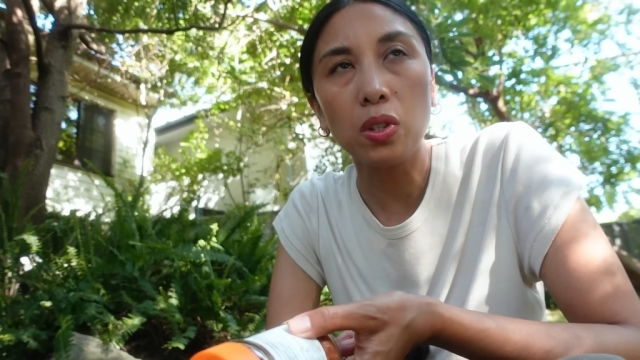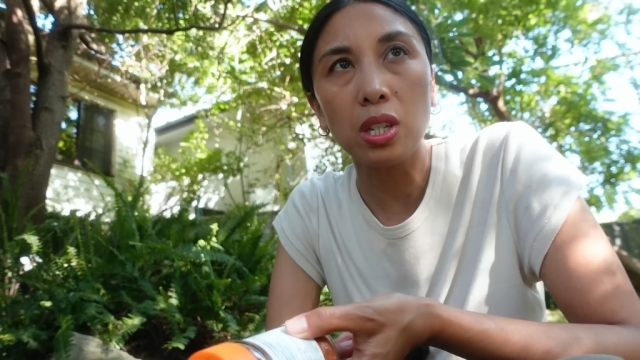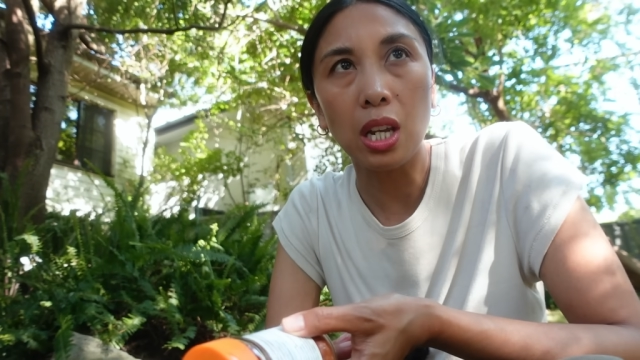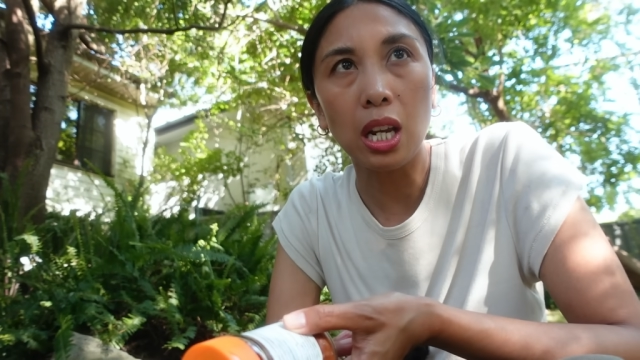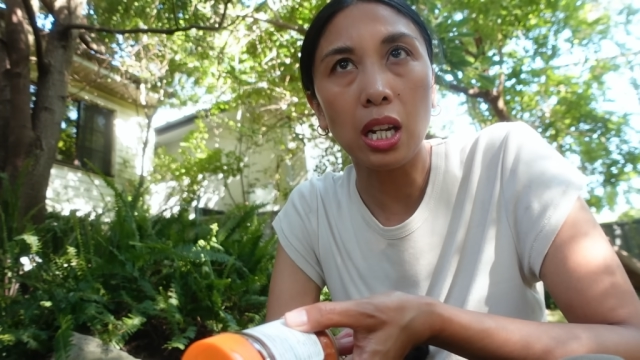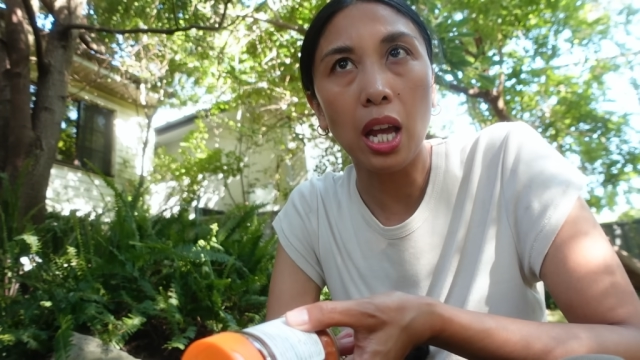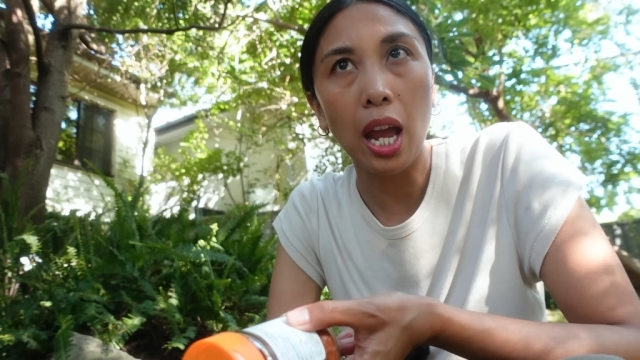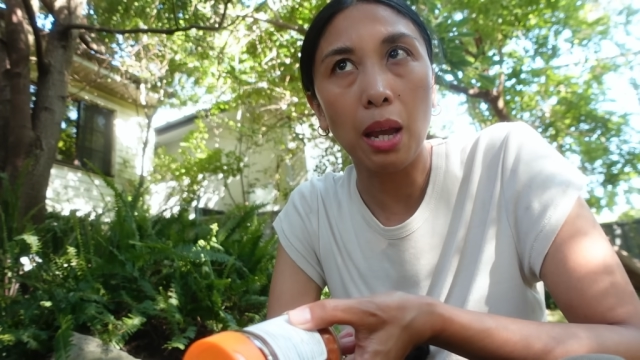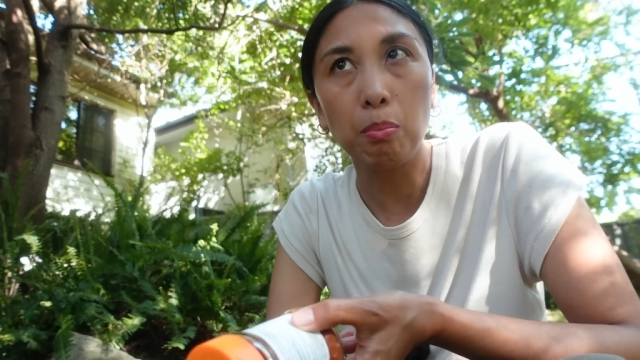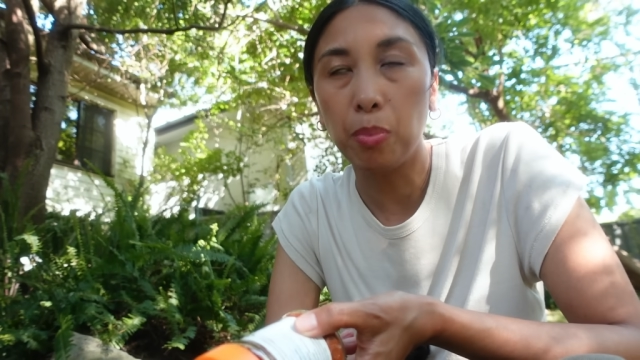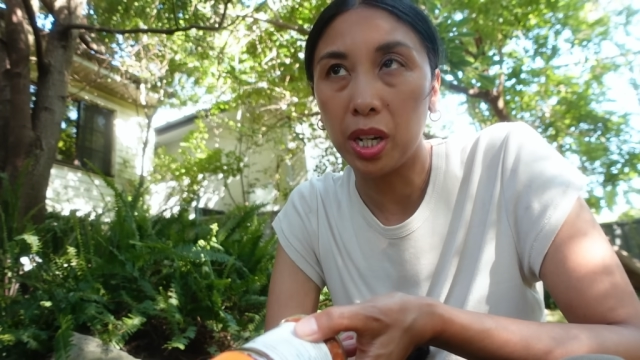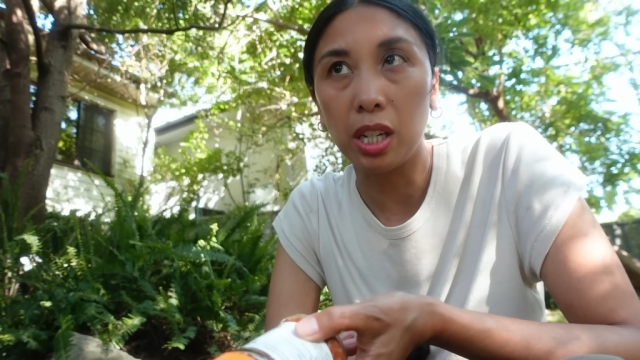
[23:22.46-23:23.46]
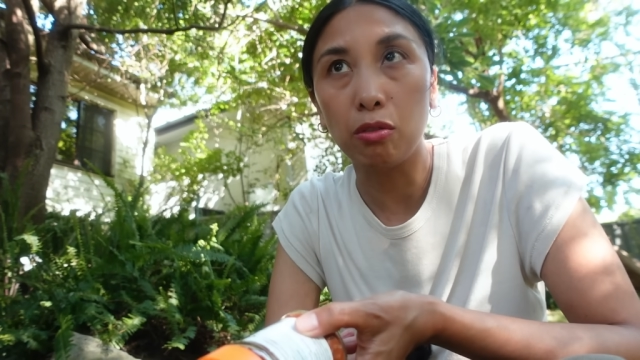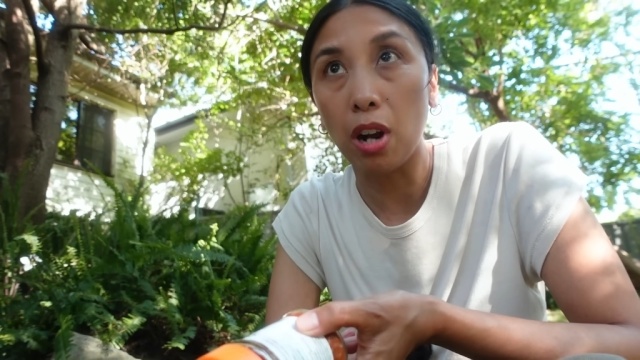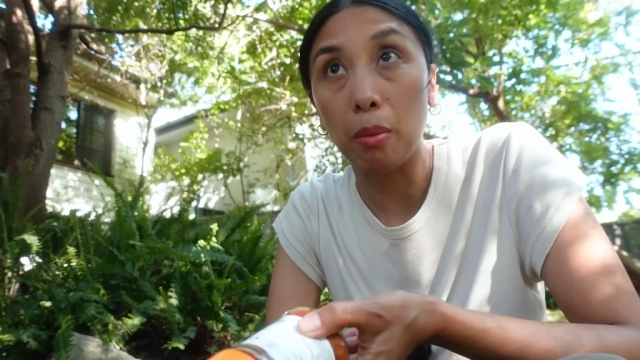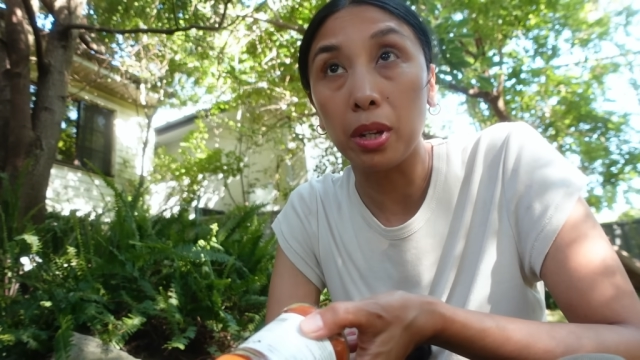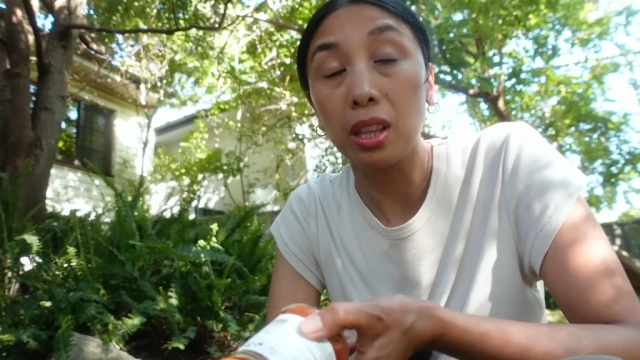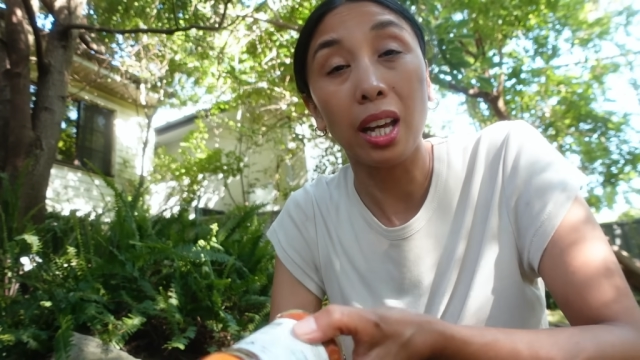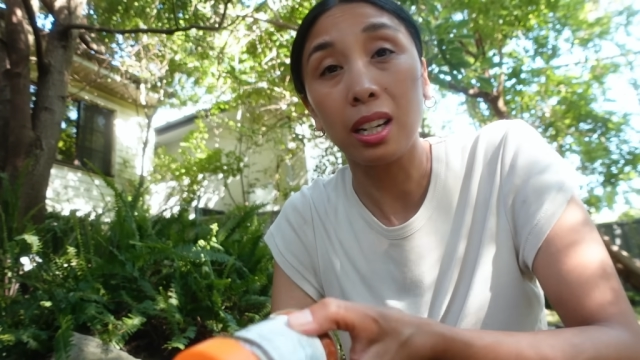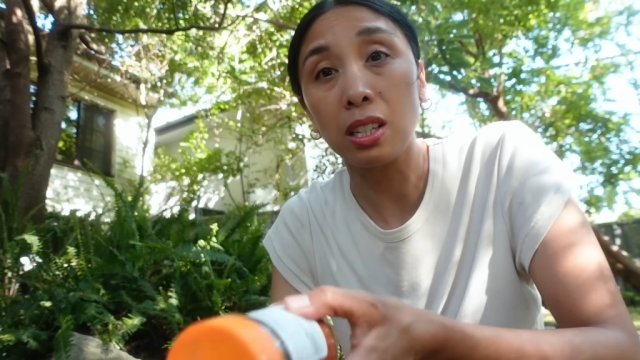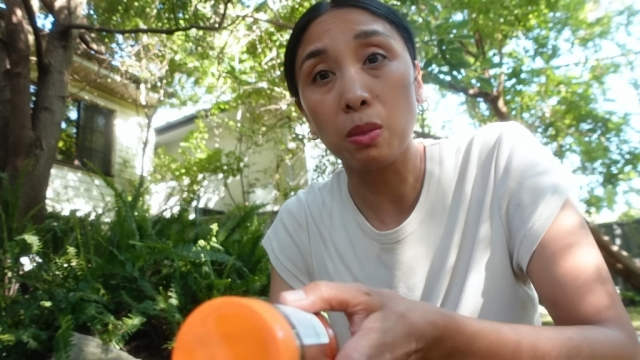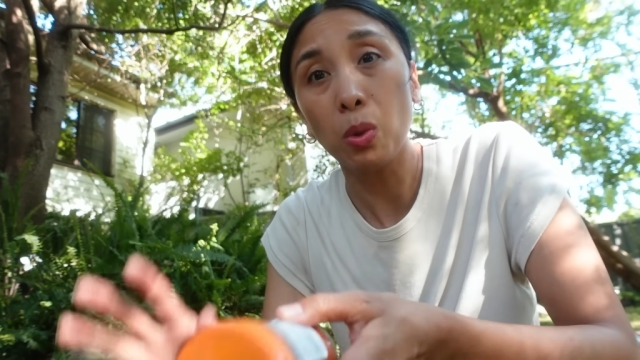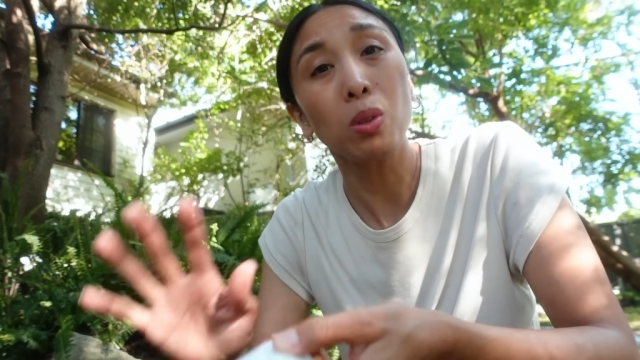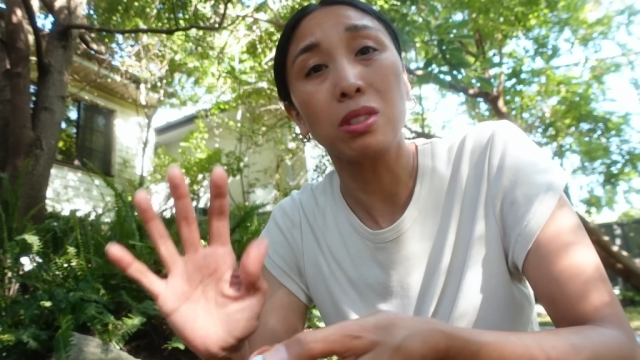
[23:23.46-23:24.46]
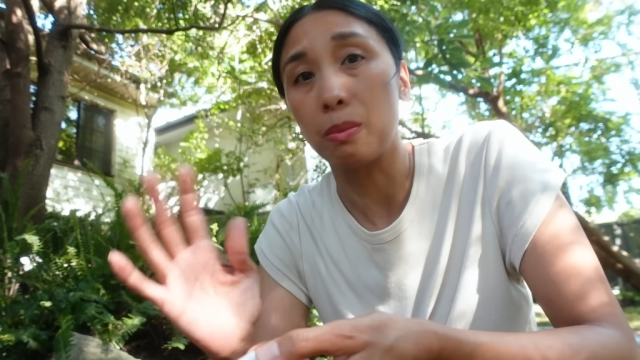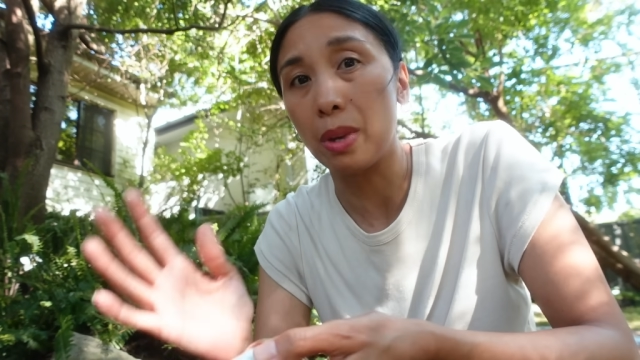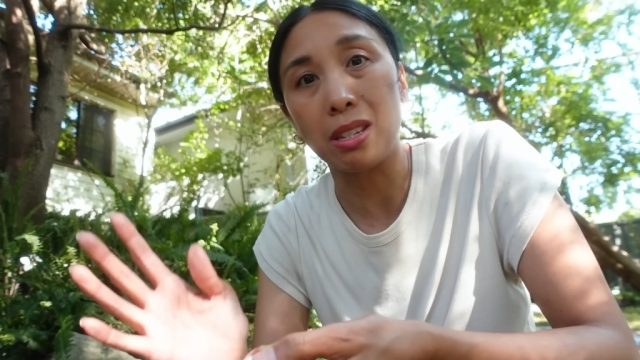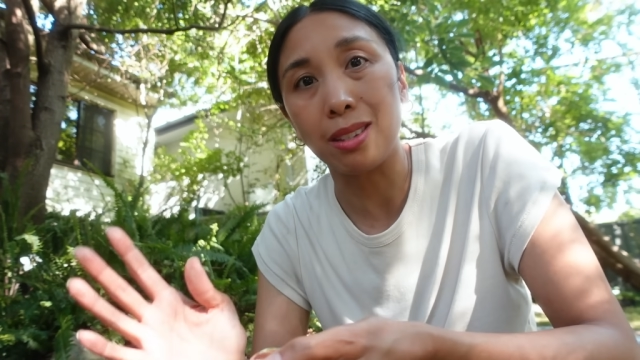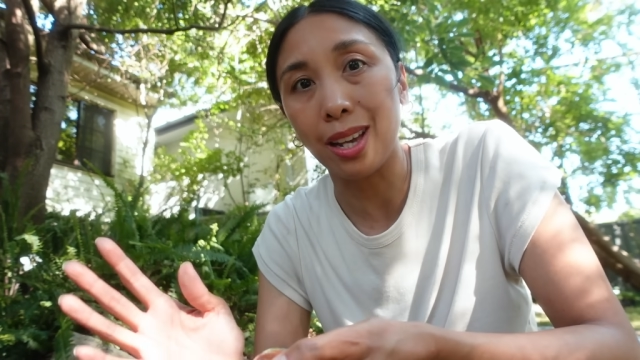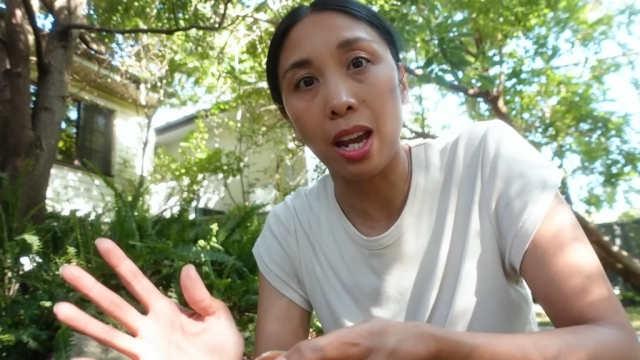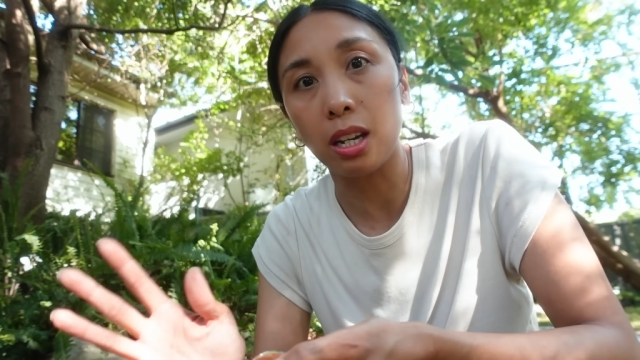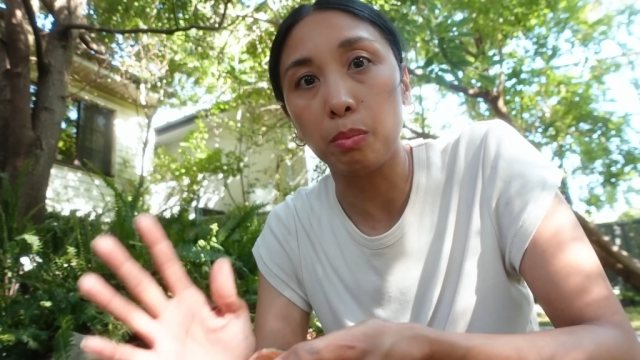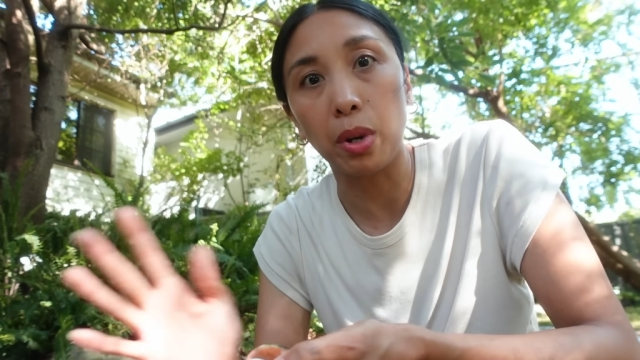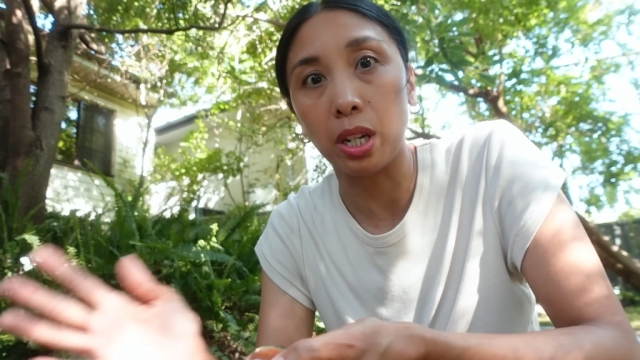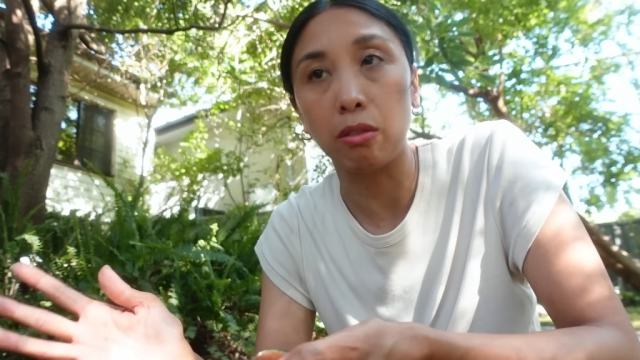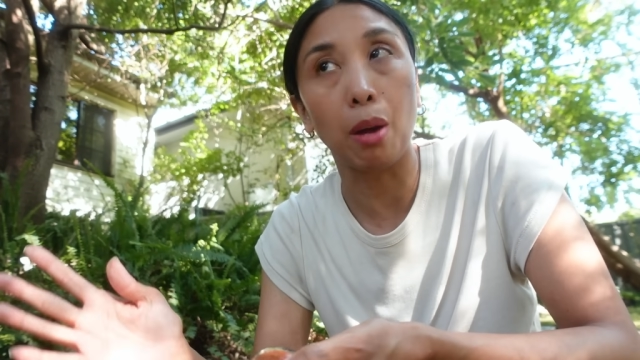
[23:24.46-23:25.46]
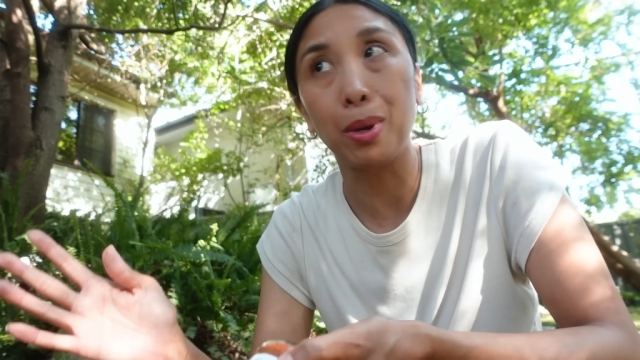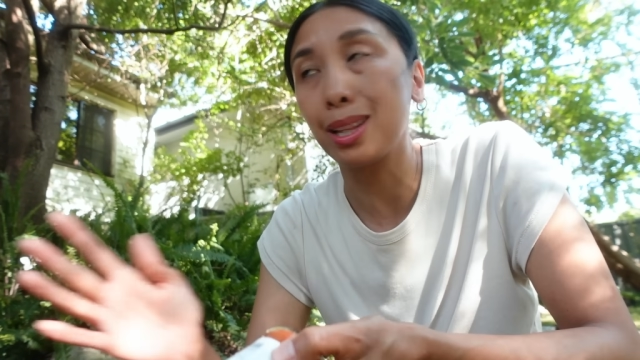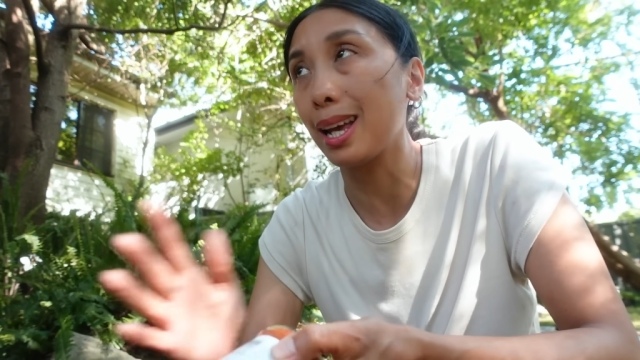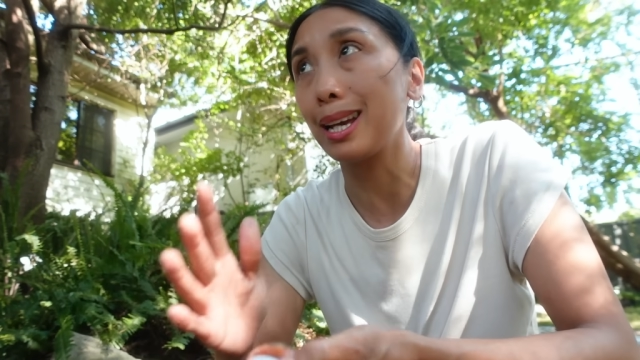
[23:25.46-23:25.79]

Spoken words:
seen a bunny rabbit, like a small domesticated bunny rabbit.